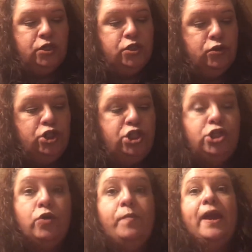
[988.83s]
So she
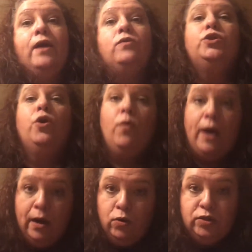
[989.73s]
showed me how to go
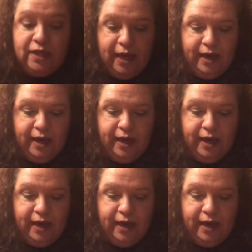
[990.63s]
out